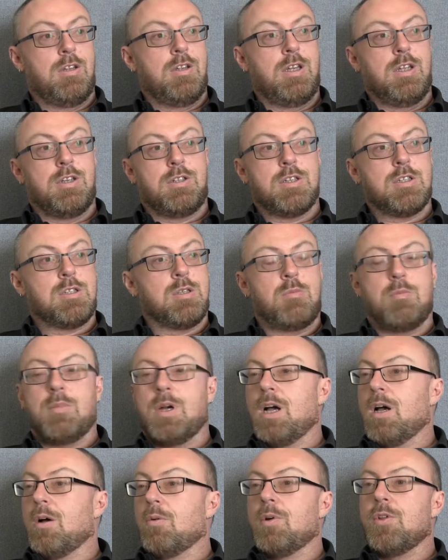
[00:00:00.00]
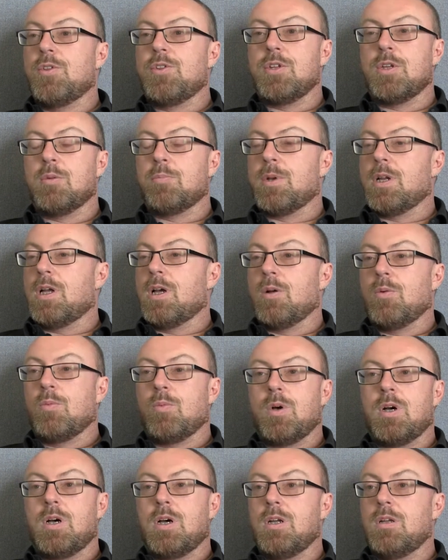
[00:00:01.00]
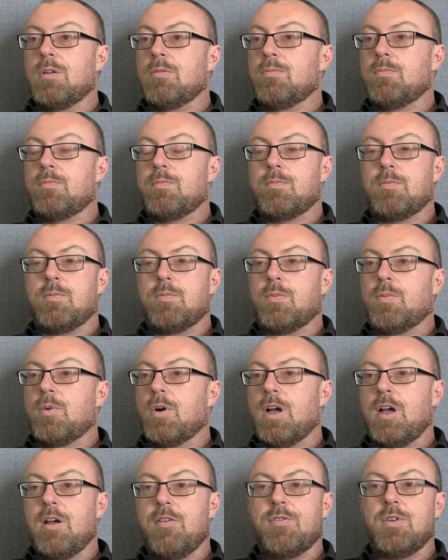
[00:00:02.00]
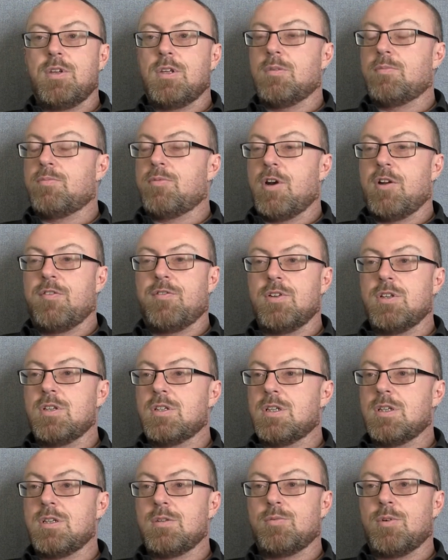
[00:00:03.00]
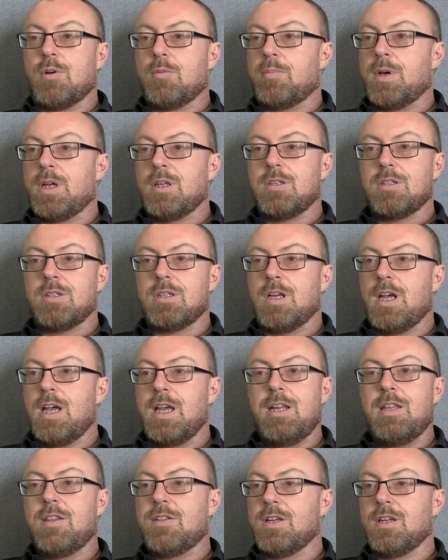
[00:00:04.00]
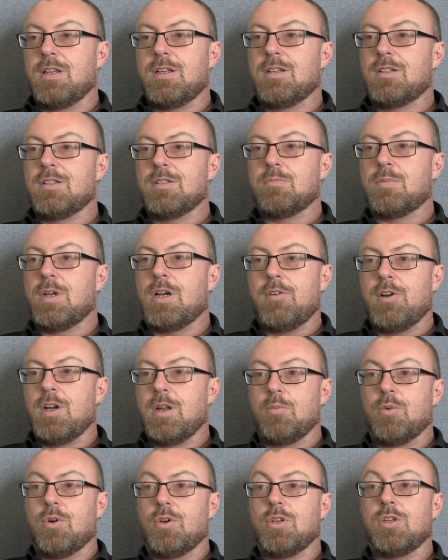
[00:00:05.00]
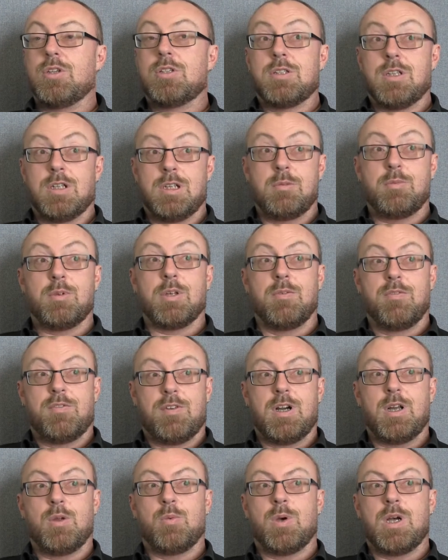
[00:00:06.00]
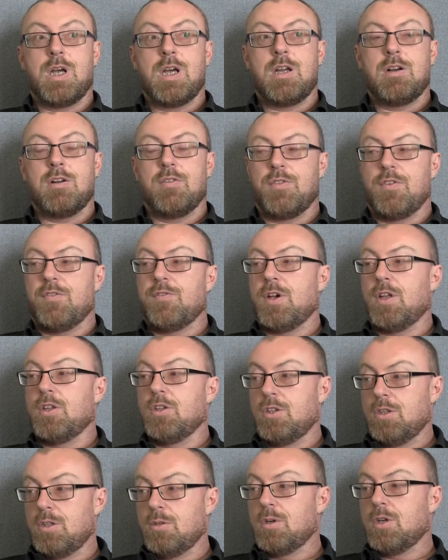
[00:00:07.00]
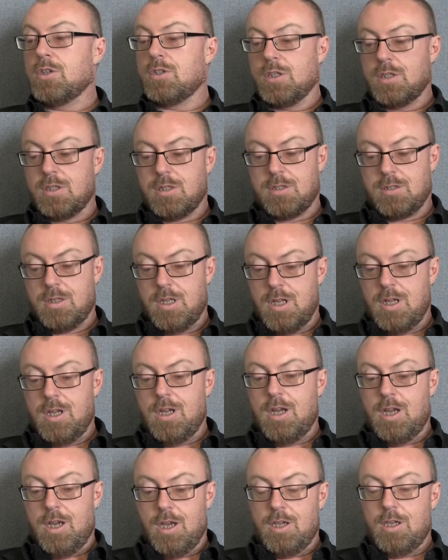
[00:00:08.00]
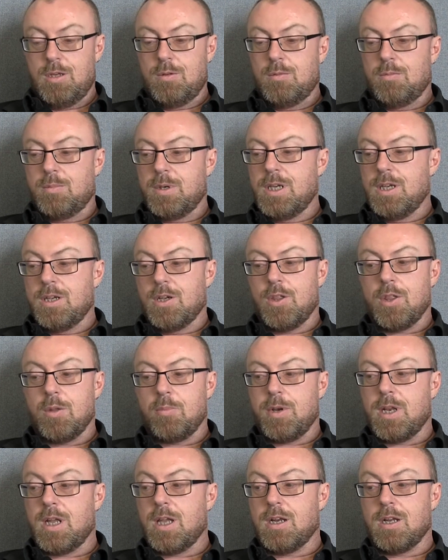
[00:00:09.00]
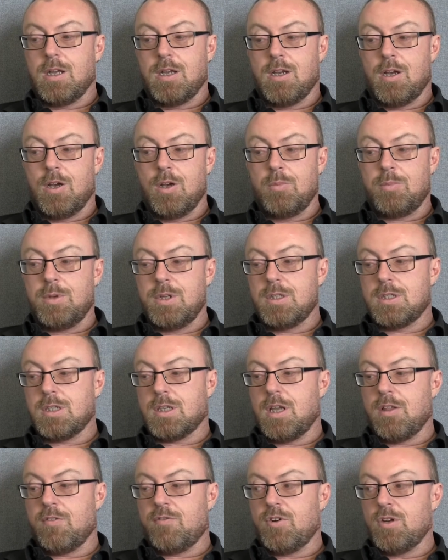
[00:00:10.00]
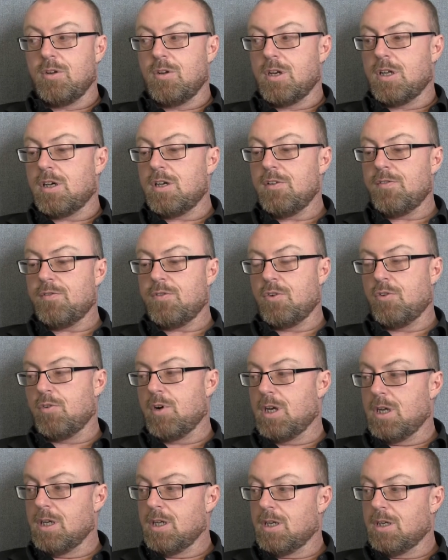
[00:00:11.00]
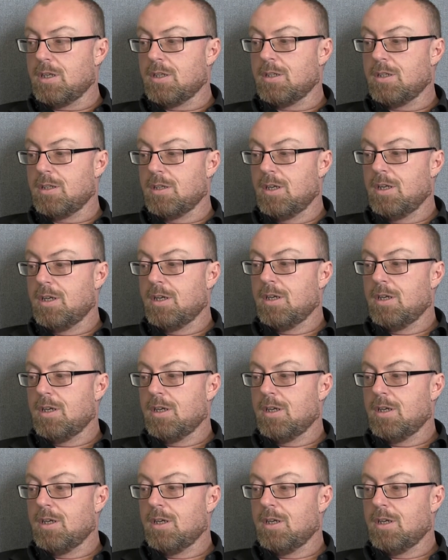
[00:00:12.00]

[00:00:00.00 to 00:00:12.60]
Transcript: it doesn't matter whether you're black, white, whatever your preference is, what bands you like, anything, it doesn't matter anymore. You suddenly become very aware of the fact that you are just a human being on the planet hoping to get through life all right, and